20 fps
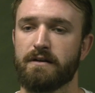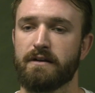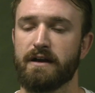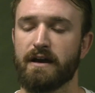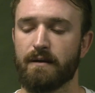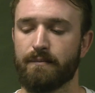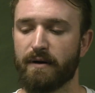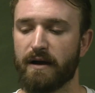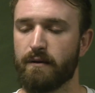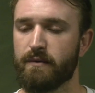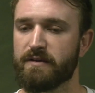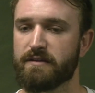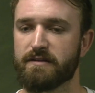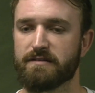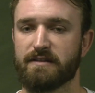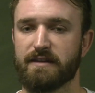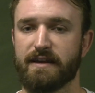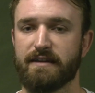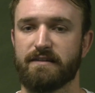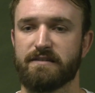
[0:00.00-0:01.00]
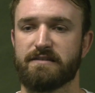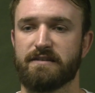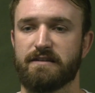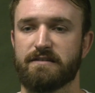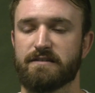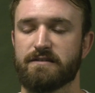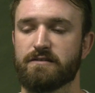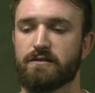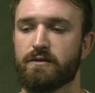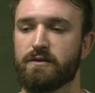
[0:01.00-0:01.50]
Yeah, bye week this late in the
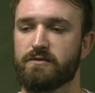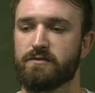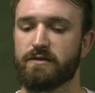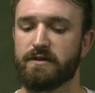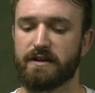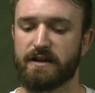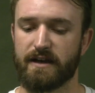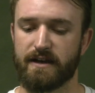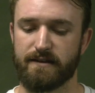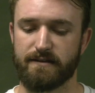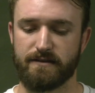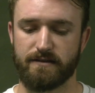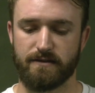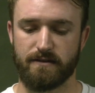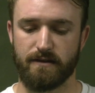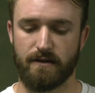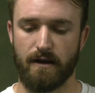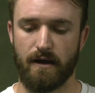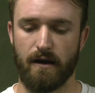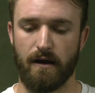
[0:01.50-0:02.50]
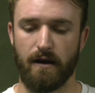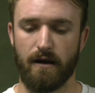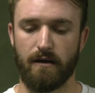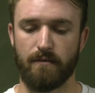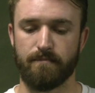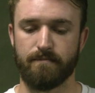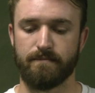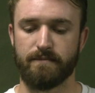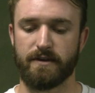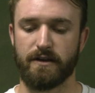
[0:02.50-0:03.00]
season is always really nice.
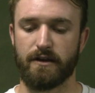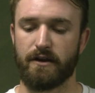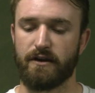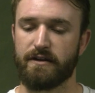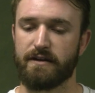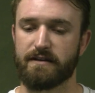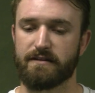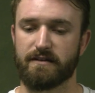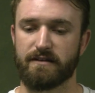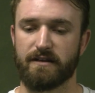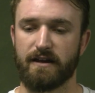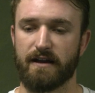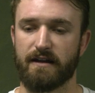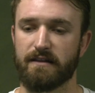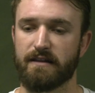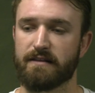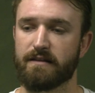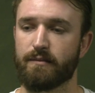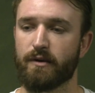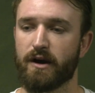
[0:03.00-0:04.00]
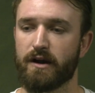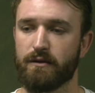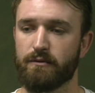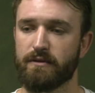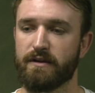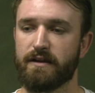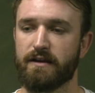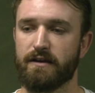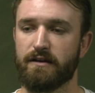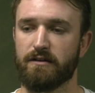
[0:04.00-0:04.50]
You know, you get to kind of let the body
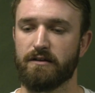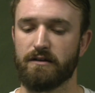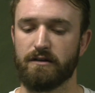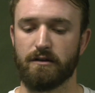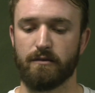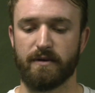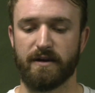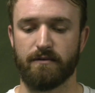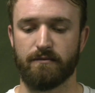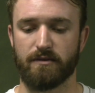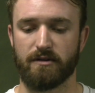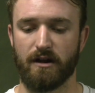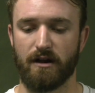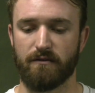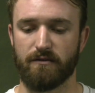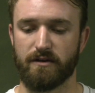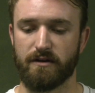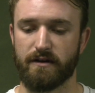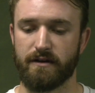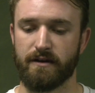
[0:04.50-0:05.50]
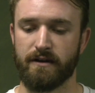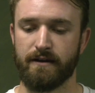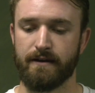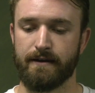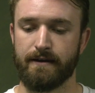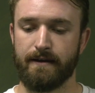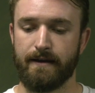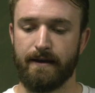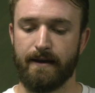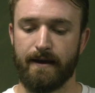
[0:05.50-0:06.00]
heal a little bit and recover, and
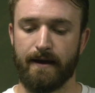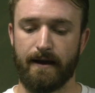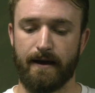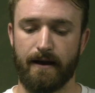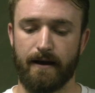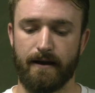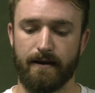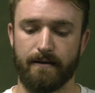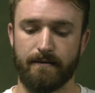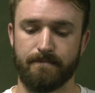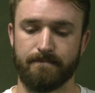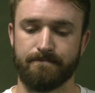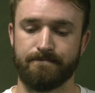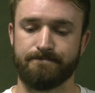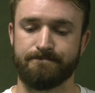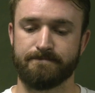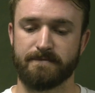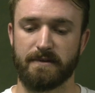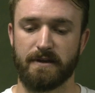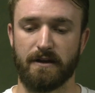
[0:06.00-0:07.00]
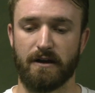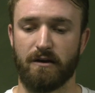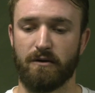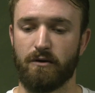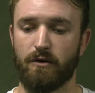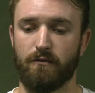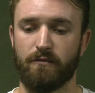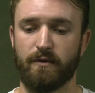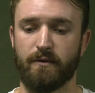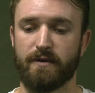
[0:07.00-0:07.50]
you know,
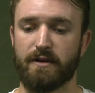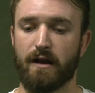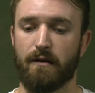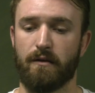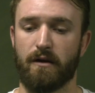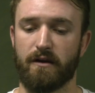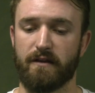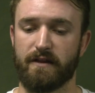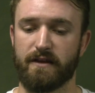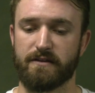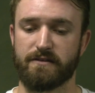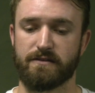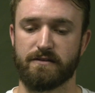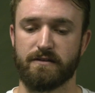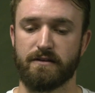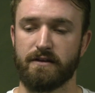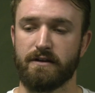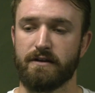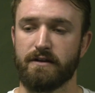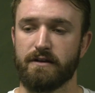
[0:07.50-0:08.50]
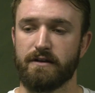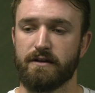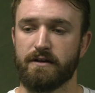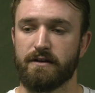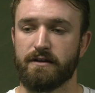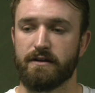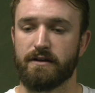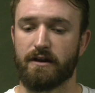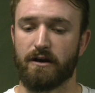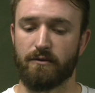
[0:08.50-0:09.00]
hopefully we come out of this,
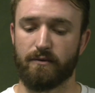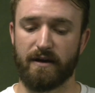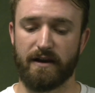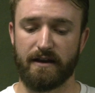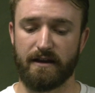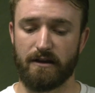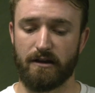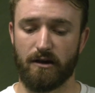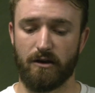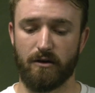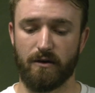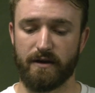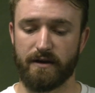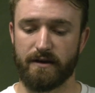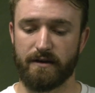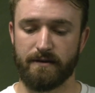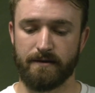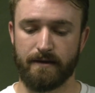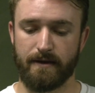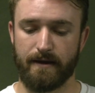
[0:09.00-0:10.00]
you know, ready to go and,